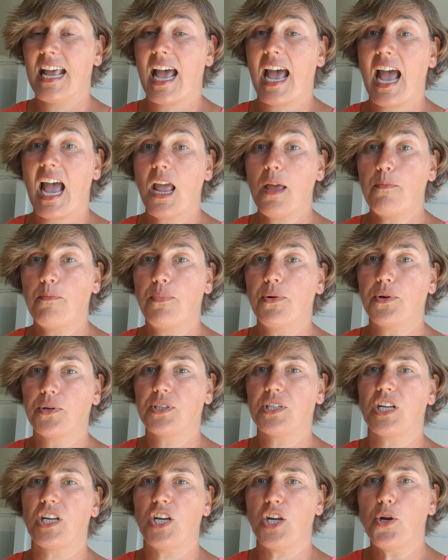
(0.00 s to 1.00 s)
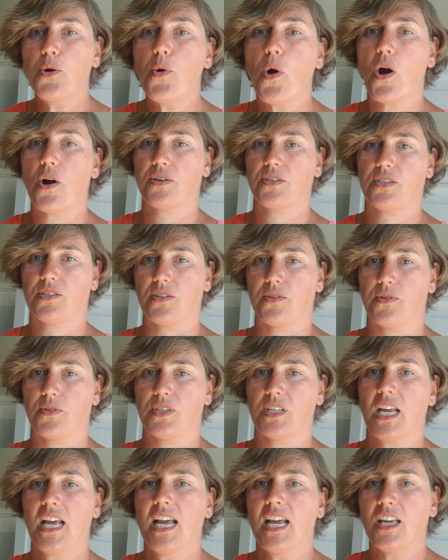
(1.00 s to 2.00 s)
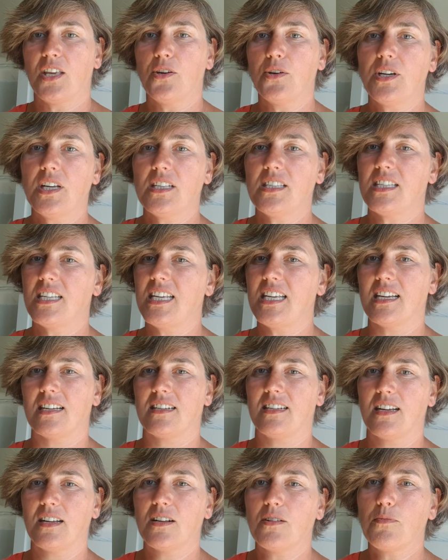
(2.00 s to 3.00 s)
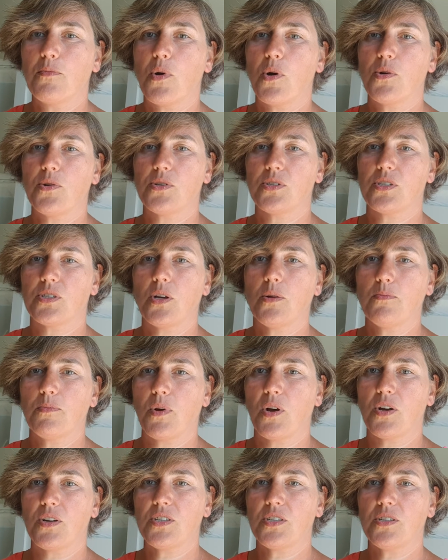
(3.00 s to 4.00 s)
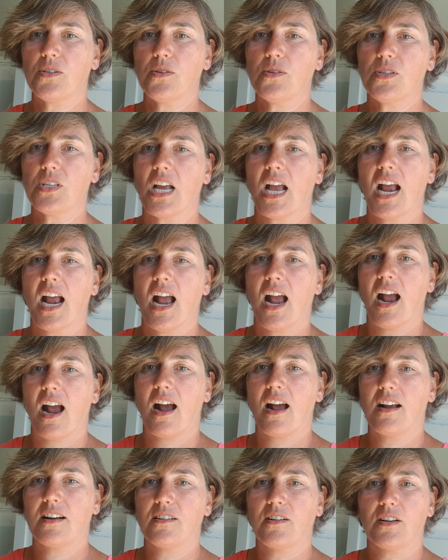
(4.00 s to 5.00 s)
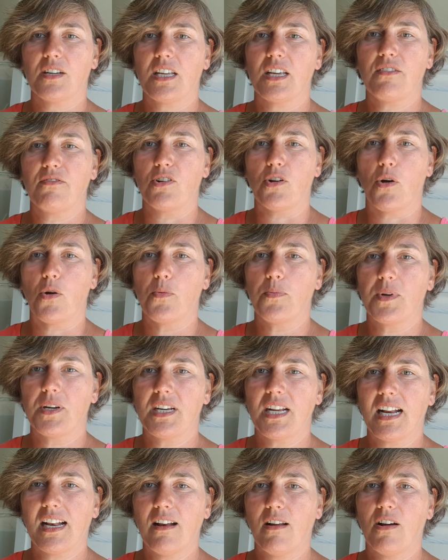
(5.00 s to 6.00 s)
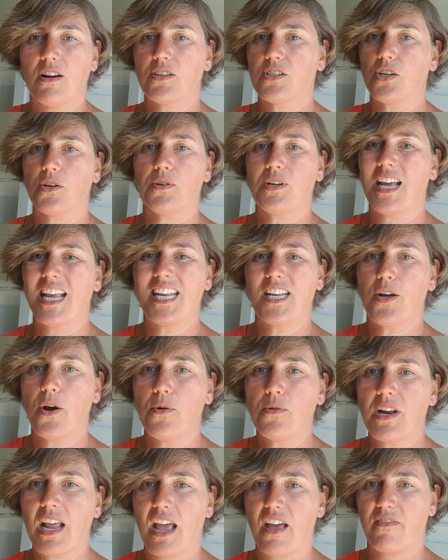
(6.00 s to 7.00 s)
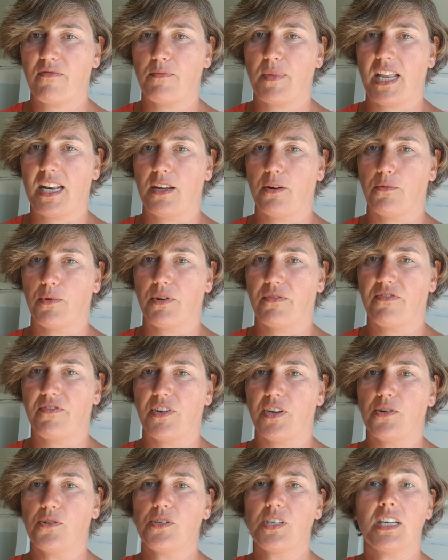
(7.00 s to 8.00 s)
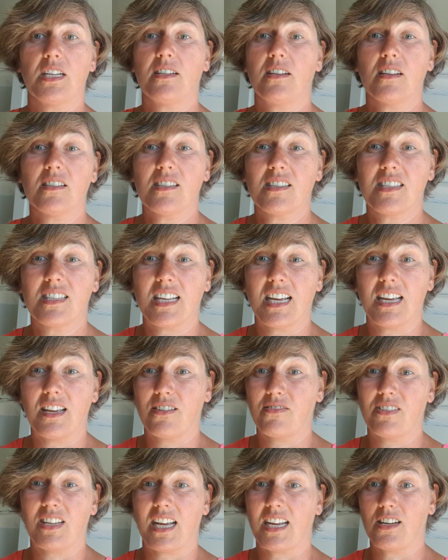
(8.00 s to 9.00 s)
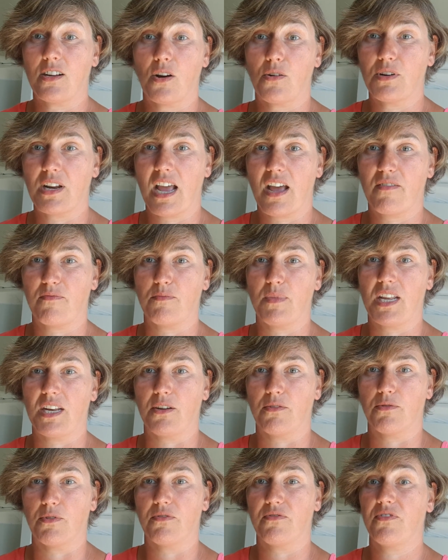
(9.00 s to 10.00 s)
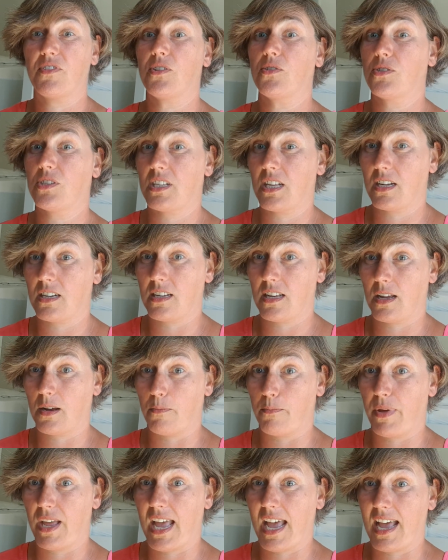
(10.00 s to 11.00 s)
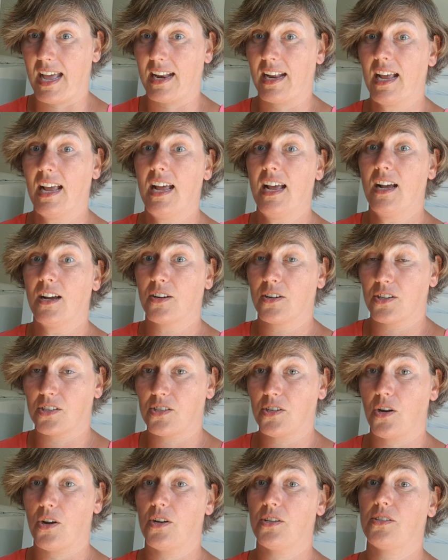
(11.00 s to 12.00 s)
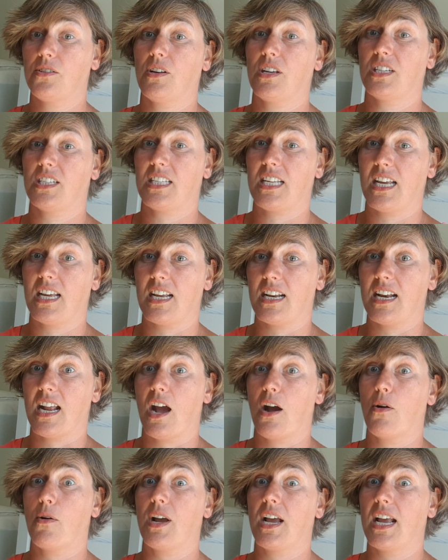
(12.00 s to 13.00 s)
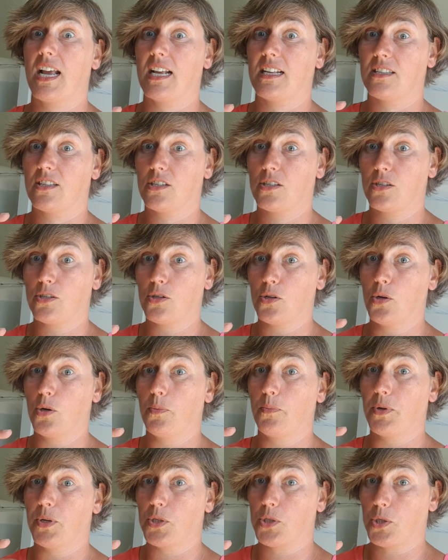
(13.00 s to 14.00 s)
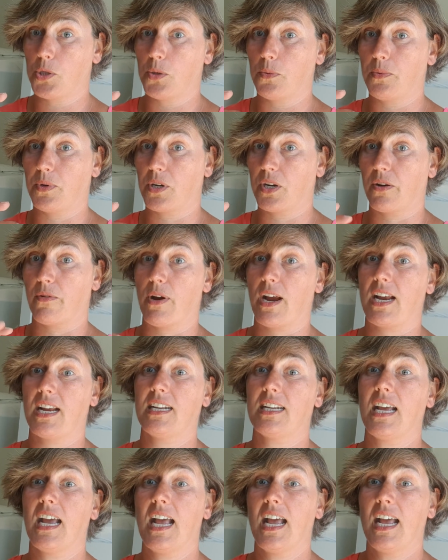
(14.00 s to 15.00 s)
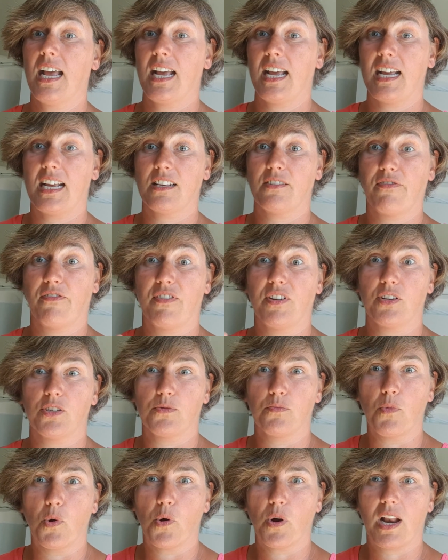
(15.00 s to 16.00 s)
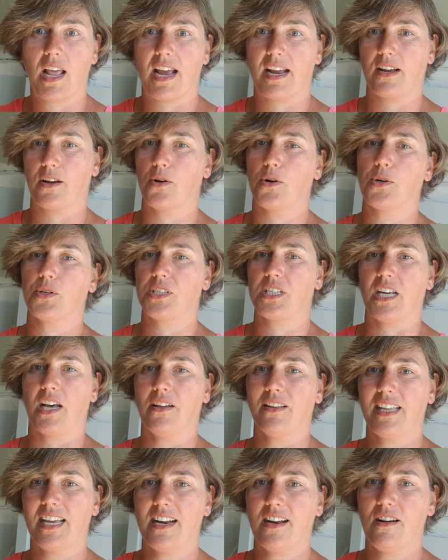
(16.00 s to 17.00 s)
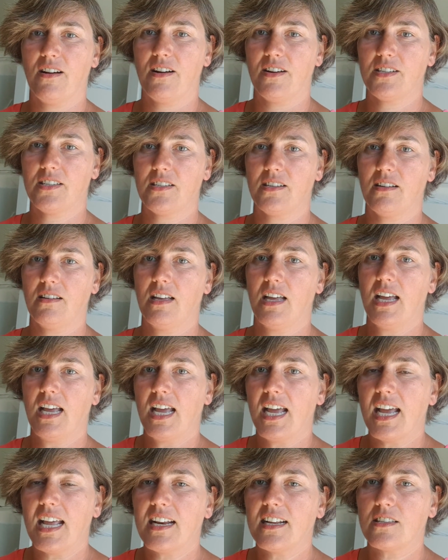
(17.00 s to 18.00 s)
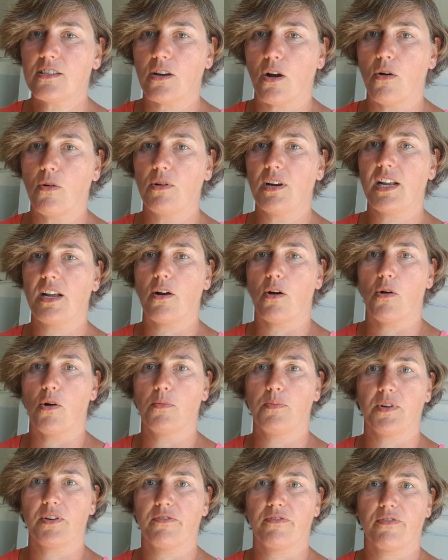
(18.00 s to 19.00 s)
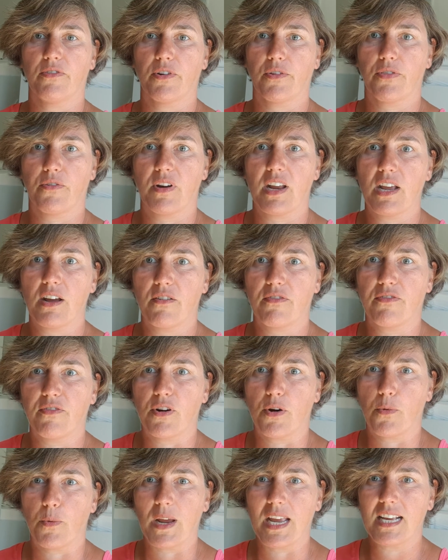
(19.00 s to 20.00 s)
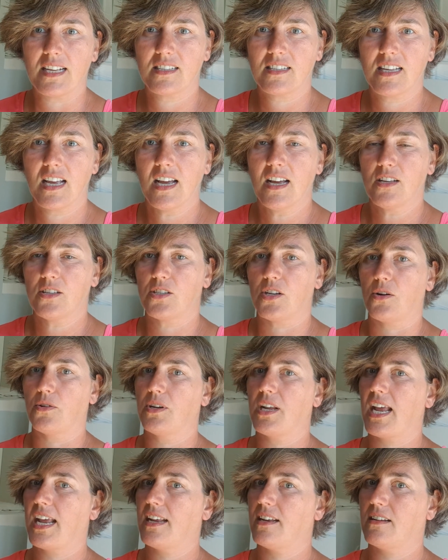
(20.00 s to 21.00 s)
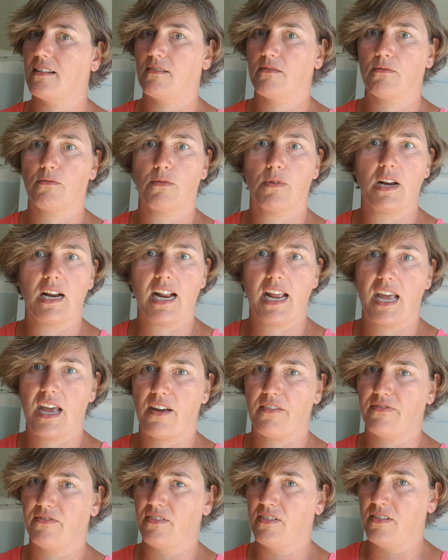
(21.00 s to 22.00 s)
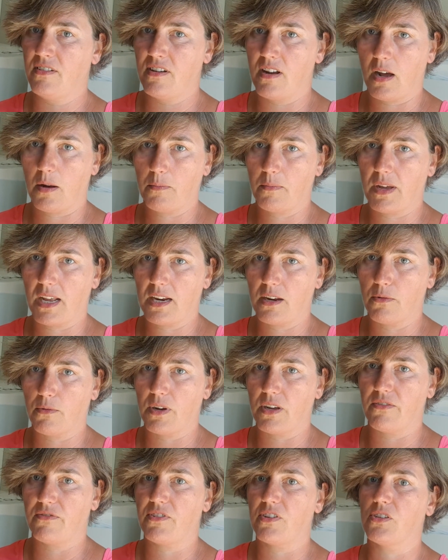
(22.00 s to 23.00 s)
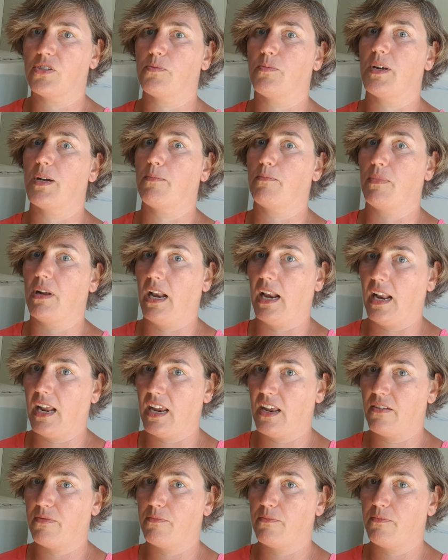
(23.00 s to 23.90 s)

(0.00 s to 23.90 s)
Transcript: I book the new hostels. You can see it. There are some hostels are not even open that long, so they don't have many reviews. It doesn't say if they don't have many reviews that they're bad, because the hostel I stay in now, it's super, super great. It feels more like a hotel than a hostel, and it's only open for 3 or 4 weeks. So they really have not many reviews, but believe